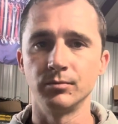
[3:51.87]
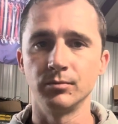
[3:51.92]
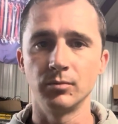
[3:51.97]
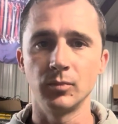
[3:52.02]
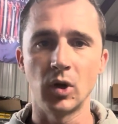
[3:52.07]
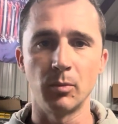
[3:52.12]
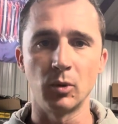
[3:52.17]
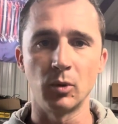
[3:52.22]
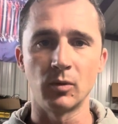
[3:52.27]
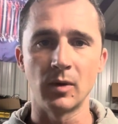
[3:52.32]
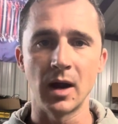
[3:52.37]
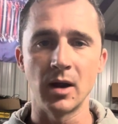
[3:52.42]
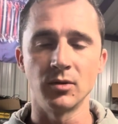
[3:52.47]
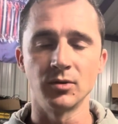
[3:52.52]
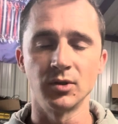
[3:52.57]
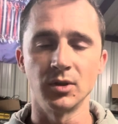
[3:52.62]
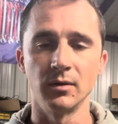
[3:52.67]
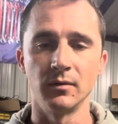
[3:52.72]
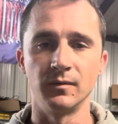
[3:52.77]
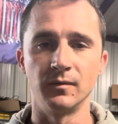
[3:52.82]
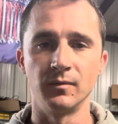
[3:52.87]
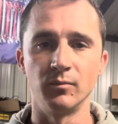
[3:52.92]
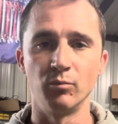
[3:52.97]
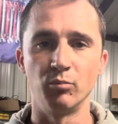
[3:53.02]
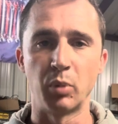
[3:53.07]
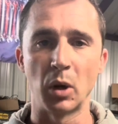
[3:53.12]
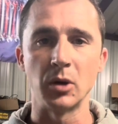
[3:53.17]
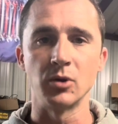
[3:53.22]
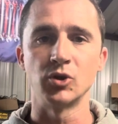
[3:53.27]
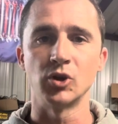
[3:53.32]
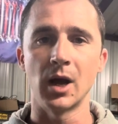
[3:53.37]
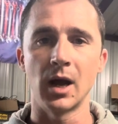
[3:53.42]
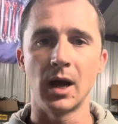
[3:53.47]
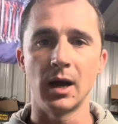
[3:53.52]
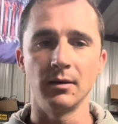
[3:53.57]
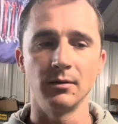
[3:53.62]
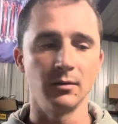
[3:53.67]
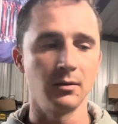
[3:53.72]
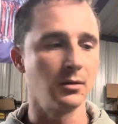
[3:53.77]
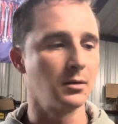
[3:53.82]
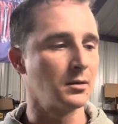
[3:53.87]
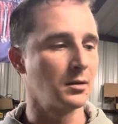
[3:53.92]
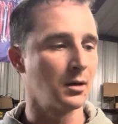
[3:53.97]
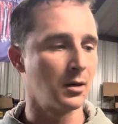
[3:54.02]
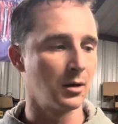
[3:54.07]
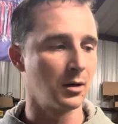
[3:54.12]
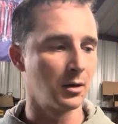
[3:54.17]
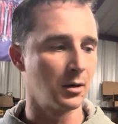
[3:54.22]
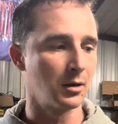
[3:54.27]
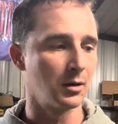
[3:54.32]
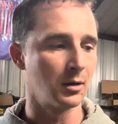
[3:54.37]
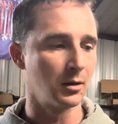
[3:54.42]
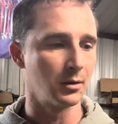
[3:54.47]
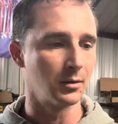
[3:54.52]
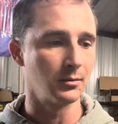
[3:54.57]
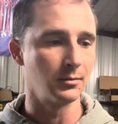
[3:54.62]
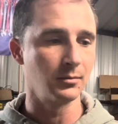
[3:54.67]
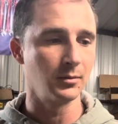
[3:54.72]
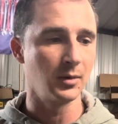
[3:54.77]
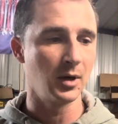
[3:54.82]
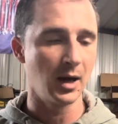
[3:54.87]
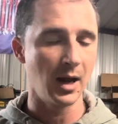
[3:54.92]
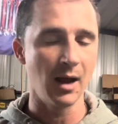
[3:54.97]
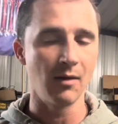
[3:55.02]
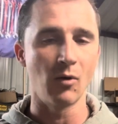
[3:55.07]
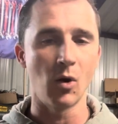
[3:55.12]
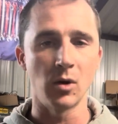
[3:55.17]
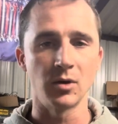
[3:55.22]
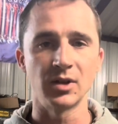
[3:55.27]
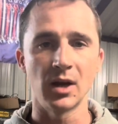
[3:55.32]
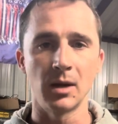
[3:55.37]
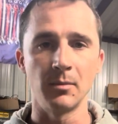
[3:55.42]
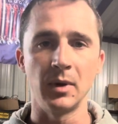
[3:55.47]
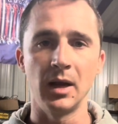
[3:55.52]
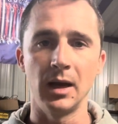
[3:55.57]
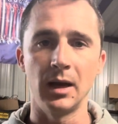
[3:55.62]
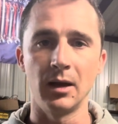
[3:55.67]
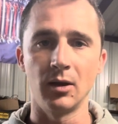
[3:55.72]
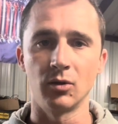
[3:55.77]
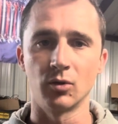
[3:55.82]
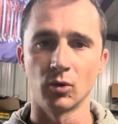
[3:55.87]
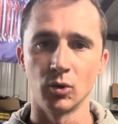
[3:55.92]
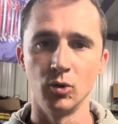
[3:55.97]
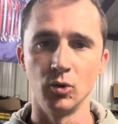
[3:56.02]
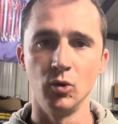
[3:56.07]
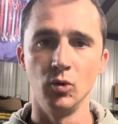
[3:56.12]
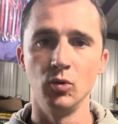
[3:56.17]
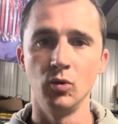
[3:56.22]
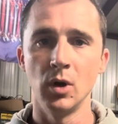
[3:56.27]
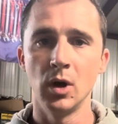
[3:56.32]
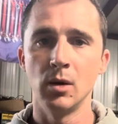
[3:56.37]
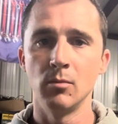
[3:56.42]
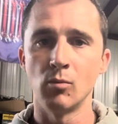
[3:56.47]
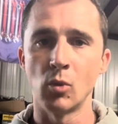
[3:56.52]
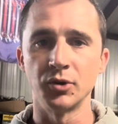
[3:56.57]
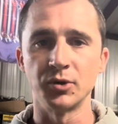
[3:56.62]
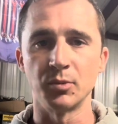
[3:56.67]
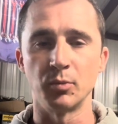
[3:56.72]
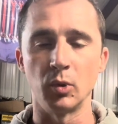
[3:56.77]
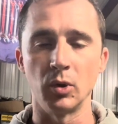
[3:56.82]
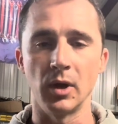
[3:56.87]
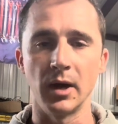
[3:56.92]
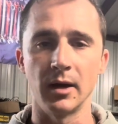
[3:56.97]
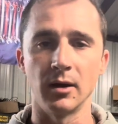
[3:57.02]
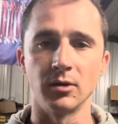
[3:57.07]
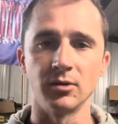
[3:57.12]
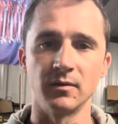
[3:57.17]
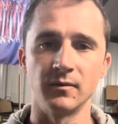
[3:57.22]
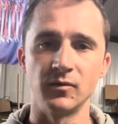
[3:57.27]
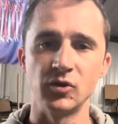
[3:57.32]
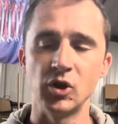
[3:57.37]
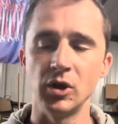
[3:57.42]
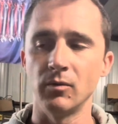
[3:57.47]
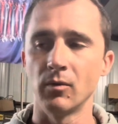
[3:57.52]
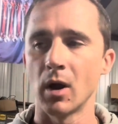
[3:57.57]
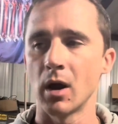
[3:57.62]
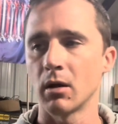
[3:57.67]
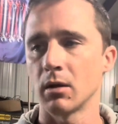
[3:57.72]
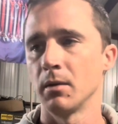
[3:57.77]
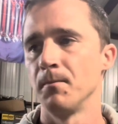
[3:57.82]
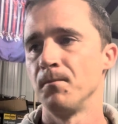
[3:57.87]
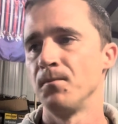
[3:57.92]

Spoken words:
of rounds of birdshot are going to have a hard time getting through multiple layers of sheetrock.